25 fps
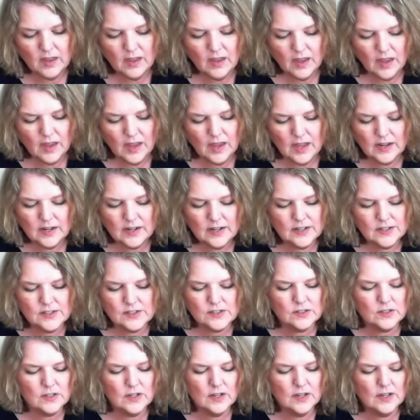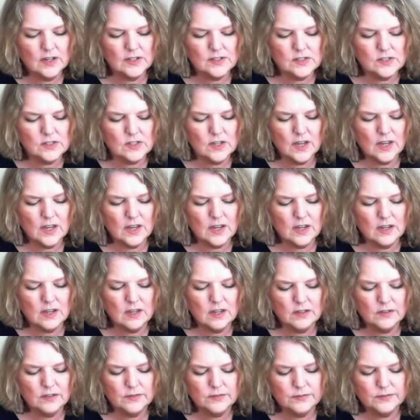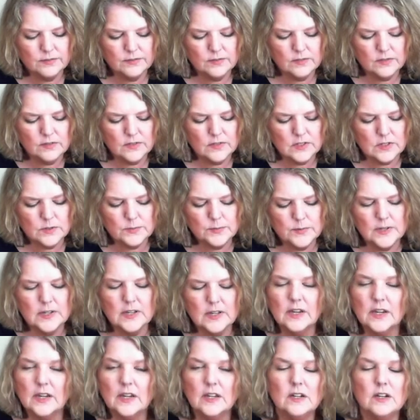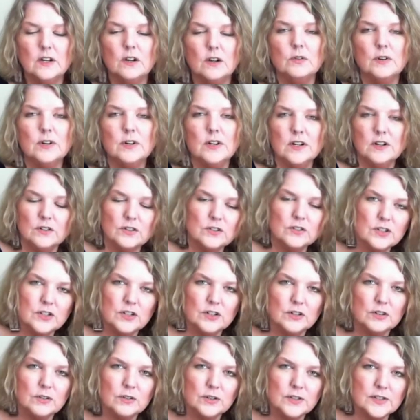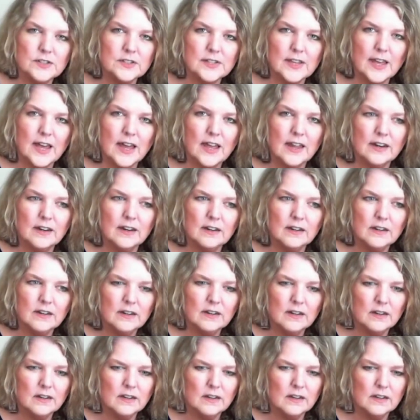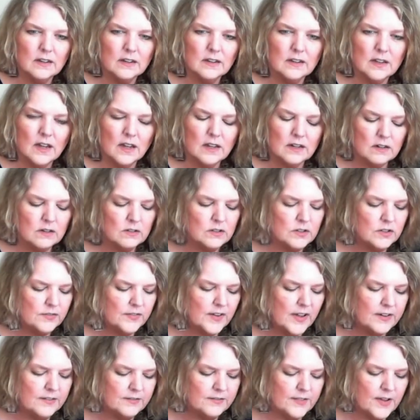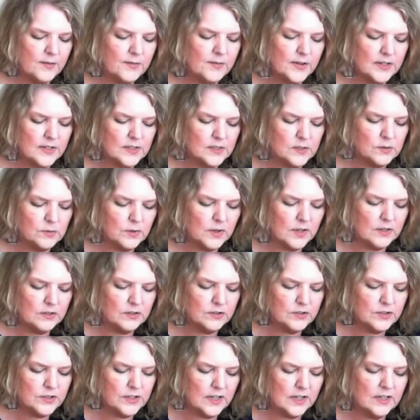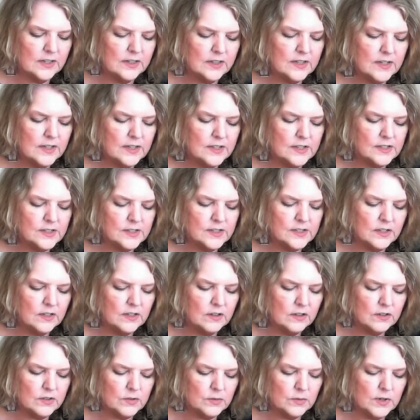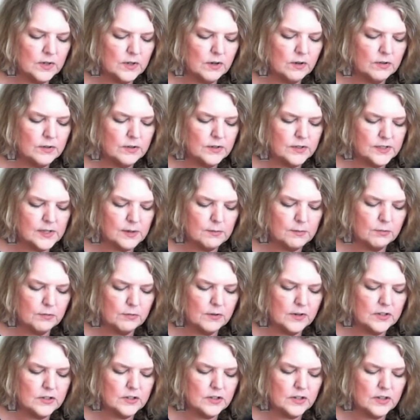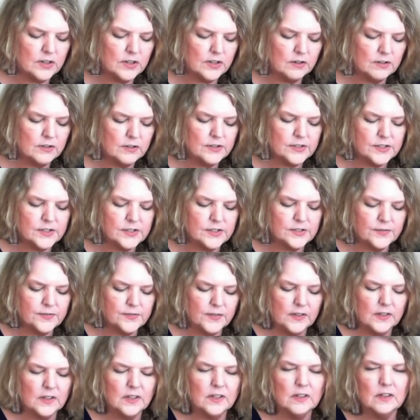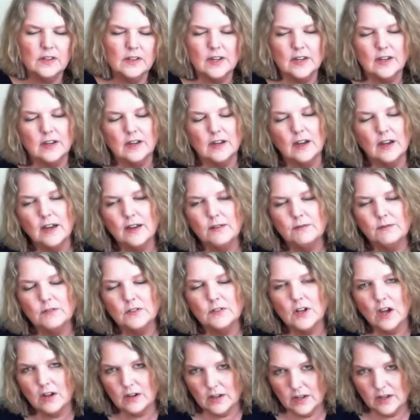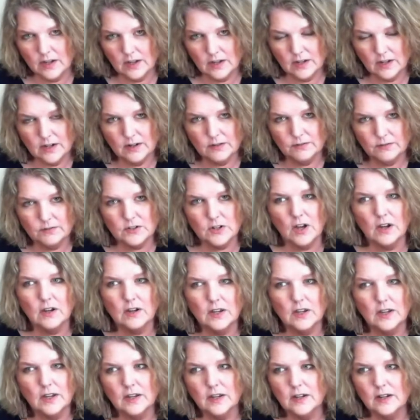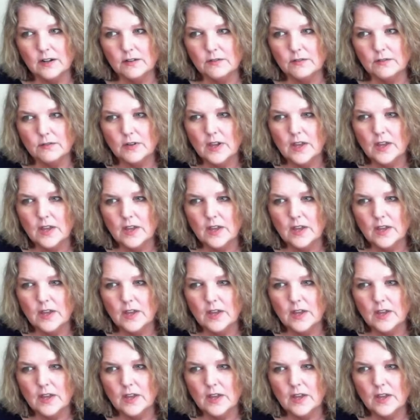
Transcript: And it's like speaking and no one hears you. It's that, I know Divine Feminines will understand this, you know, because when you go into separation, there is this feeling like I'm talking and I'm talking and I'm,